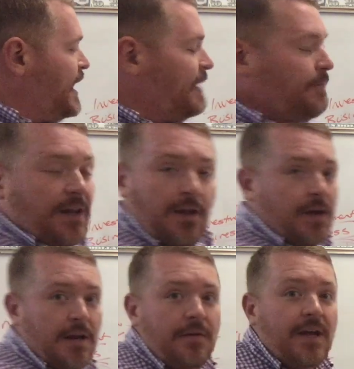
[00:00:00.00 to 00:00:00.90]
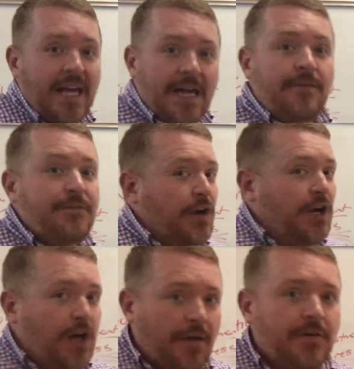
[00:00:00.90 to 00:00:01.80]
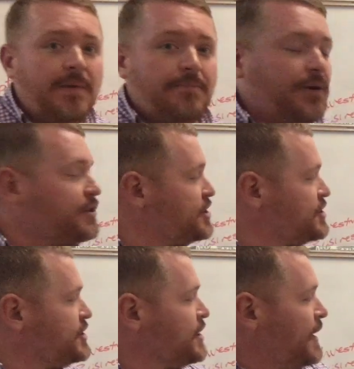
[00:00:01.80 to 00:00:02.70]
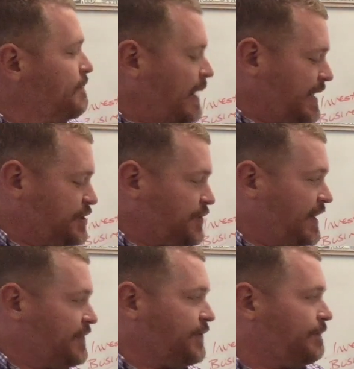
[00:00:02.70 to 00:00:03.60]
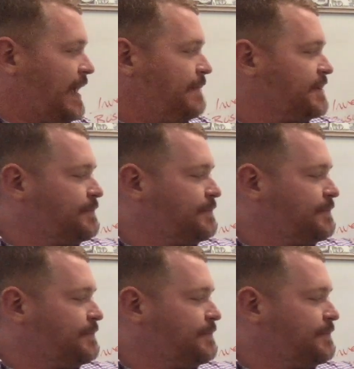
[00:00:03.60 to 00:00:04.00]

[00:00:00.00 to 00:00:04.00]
and we look in again for government purchases minus transfer payments,